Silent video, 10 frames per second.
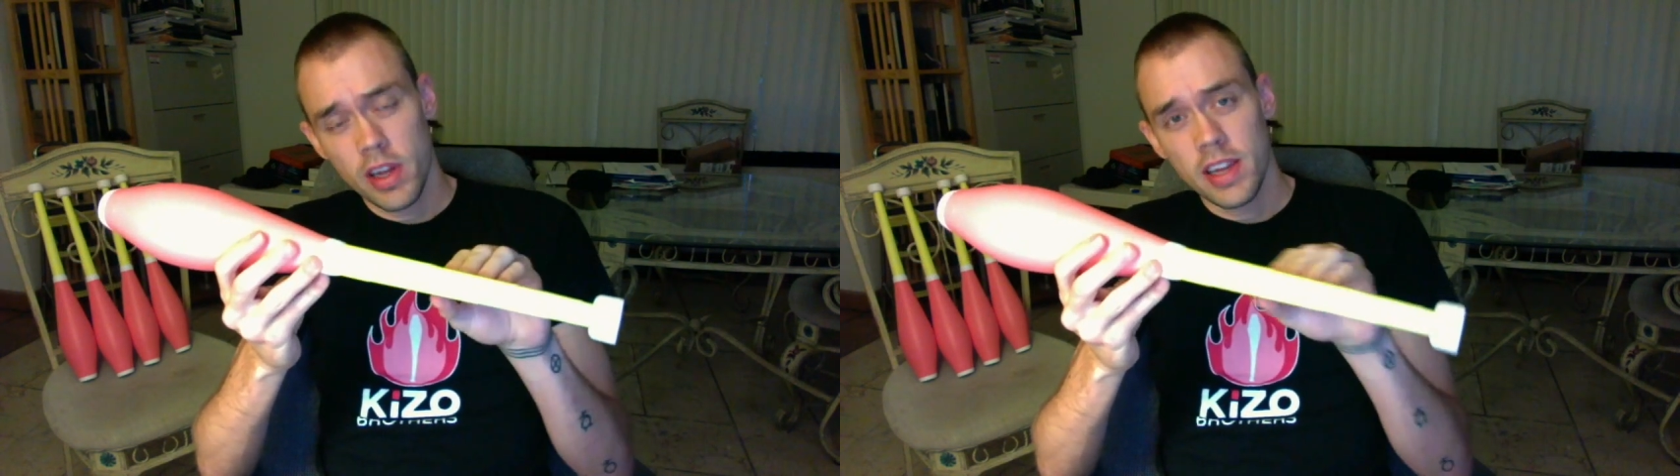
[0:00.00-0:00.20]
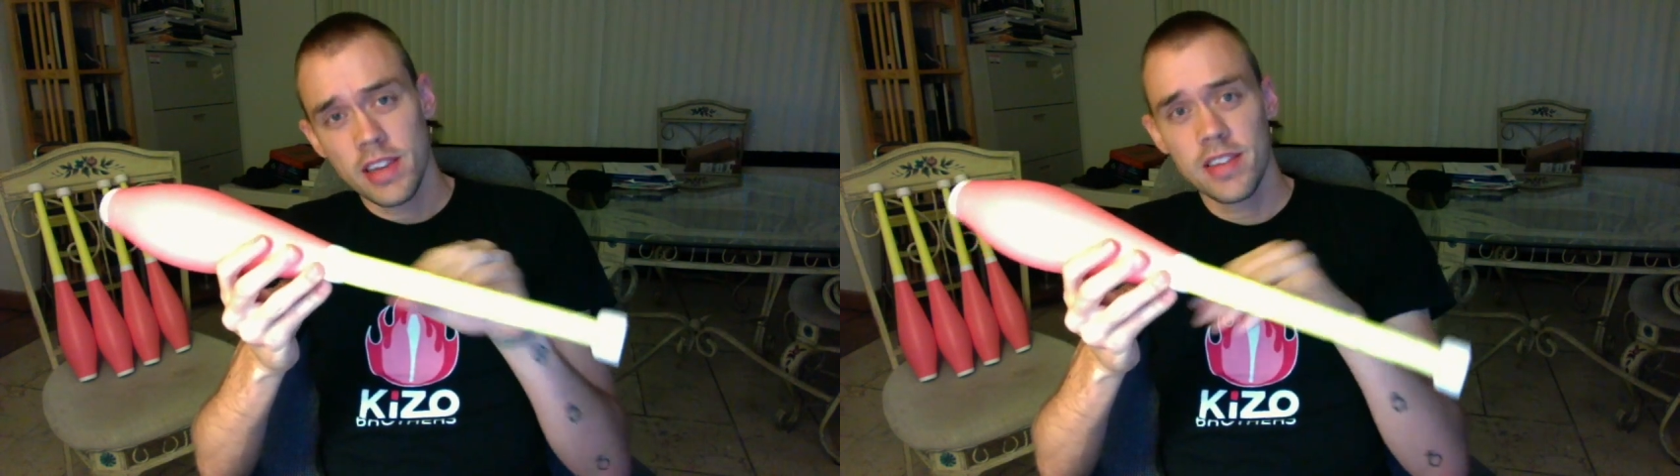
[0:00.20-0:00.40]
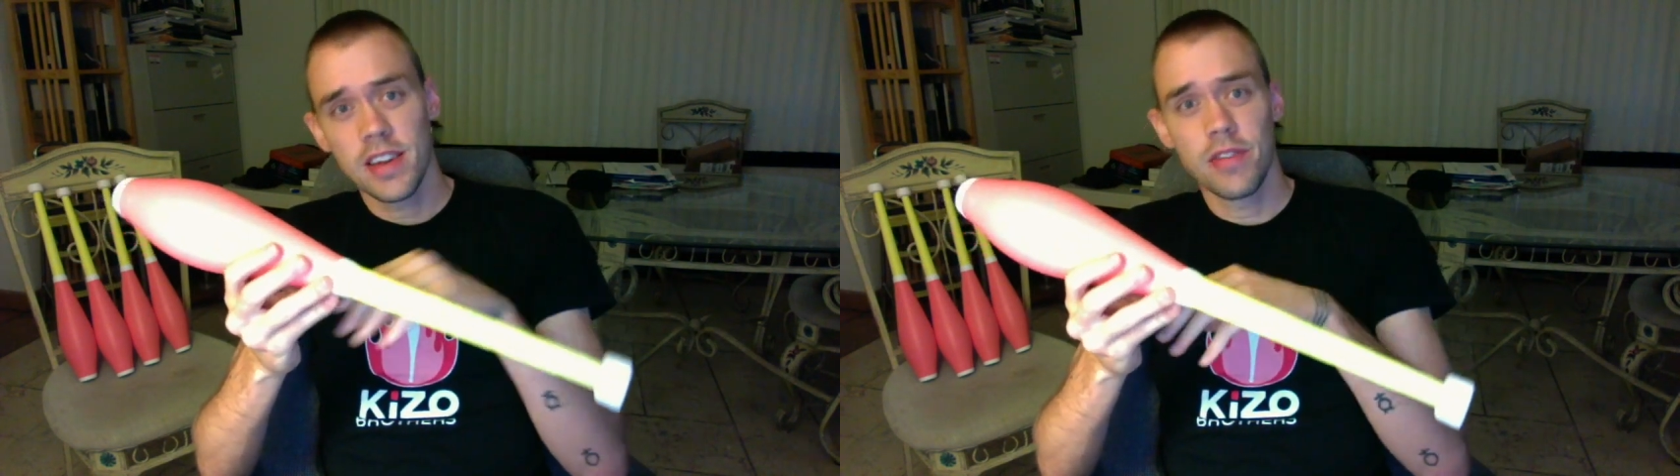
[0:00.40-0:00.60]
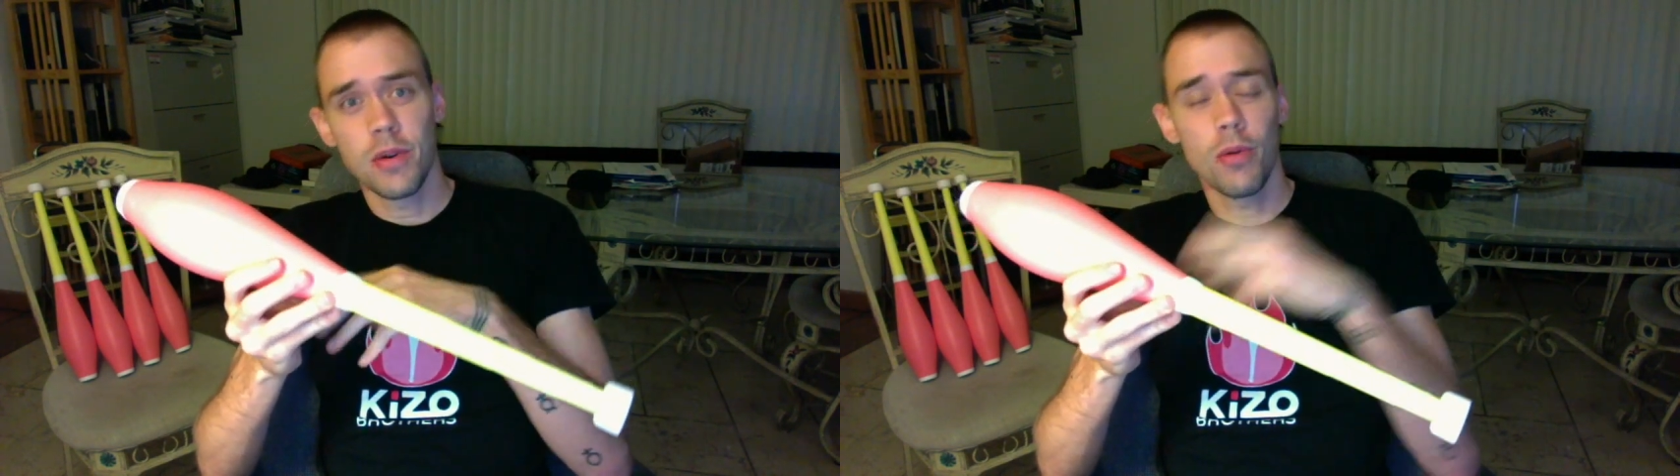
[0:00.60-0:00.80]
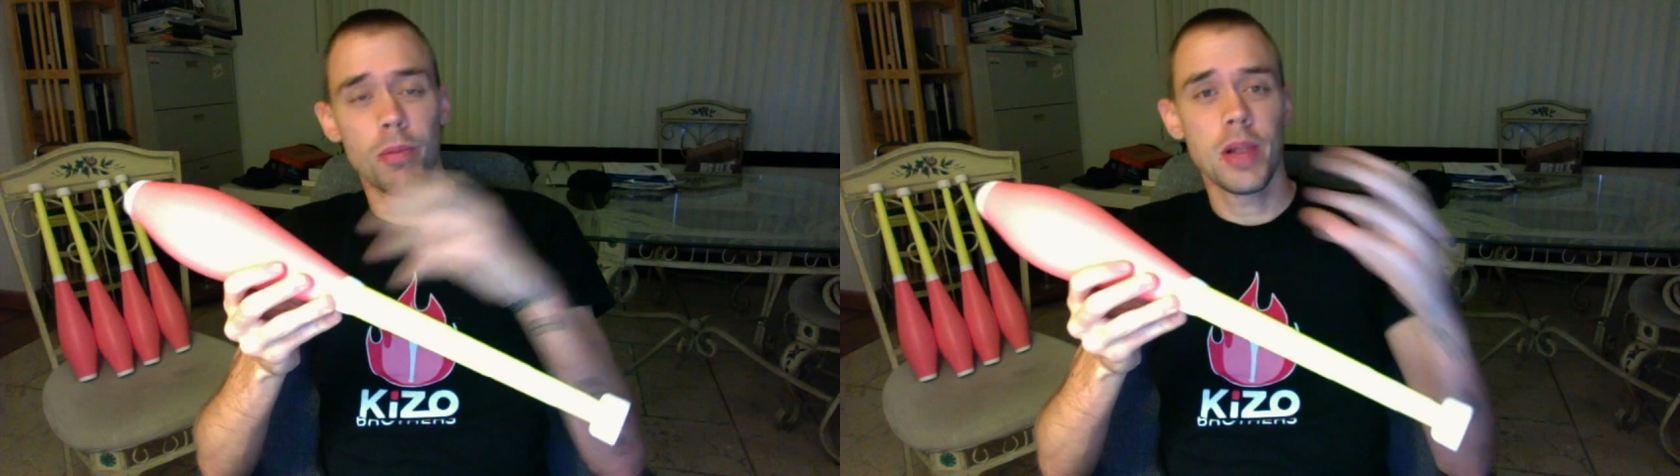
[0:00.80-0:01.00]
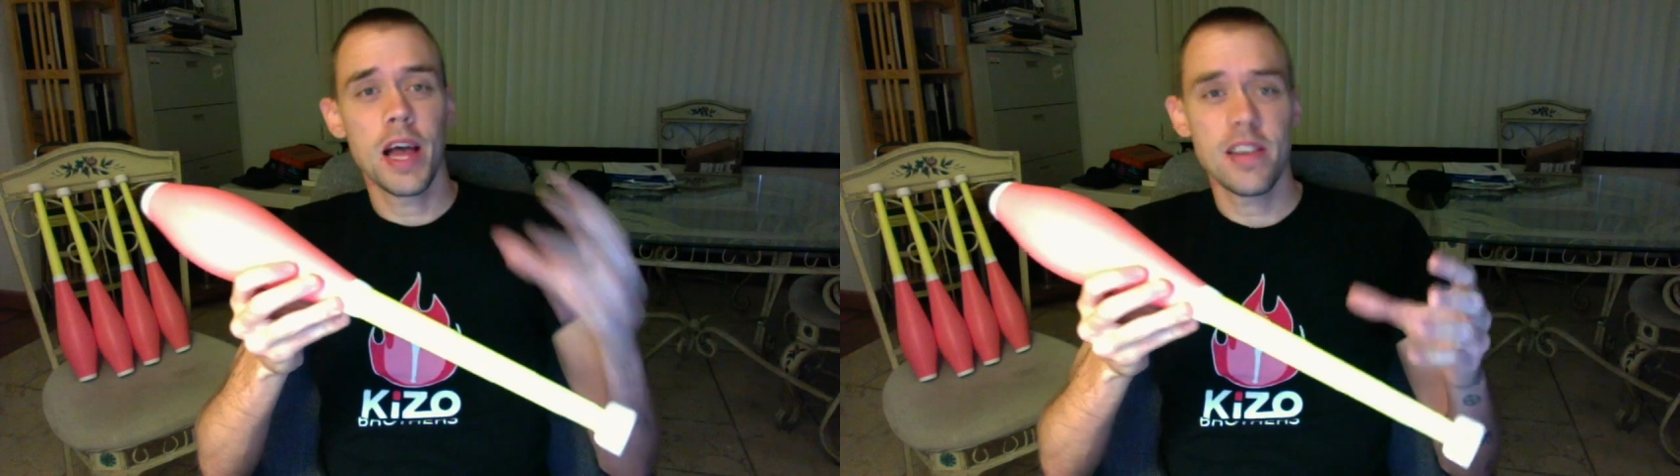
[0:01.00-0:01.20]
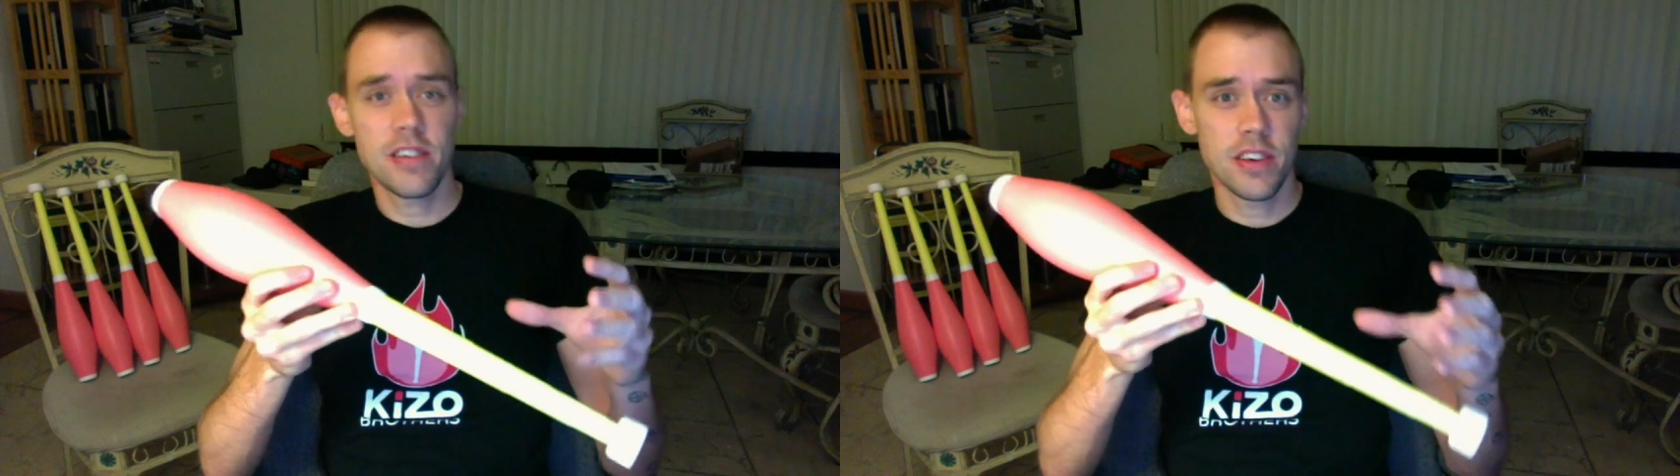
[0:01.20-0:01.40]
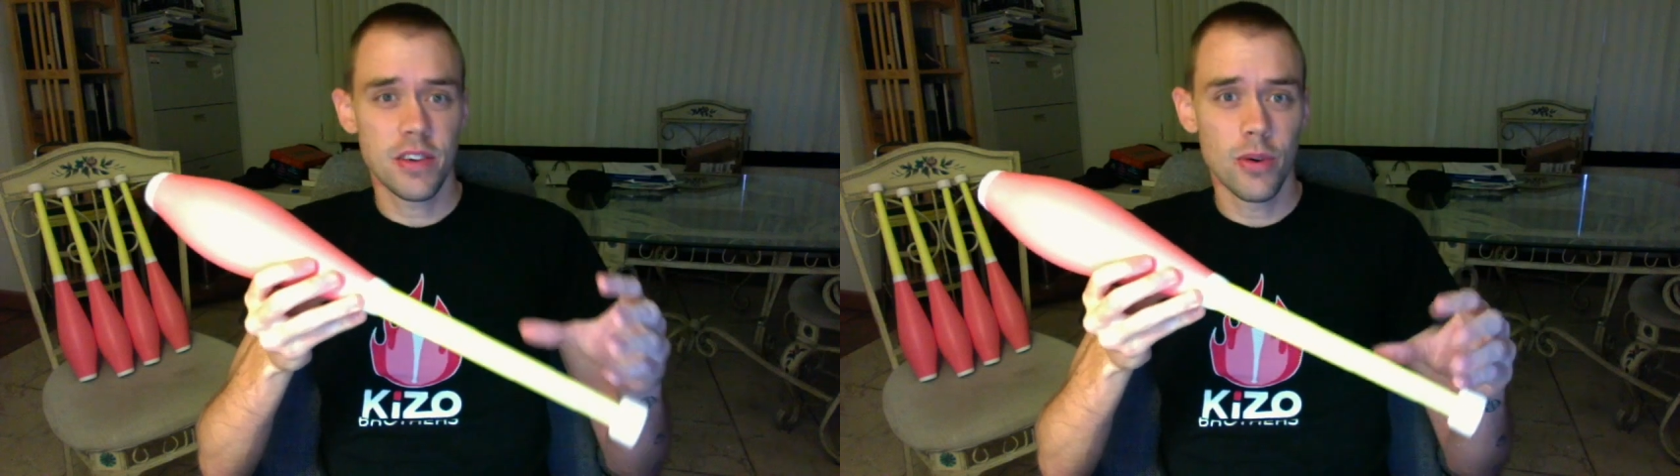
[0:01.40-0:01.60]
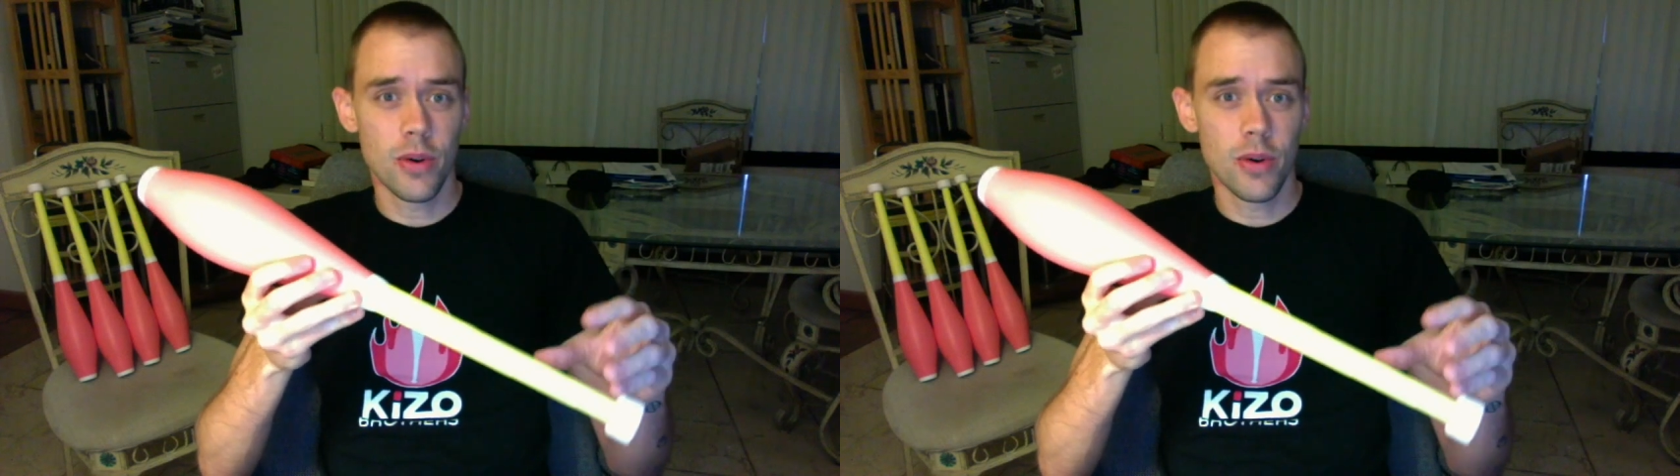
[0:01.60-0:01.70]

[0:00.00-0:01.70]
instead of the old plastic core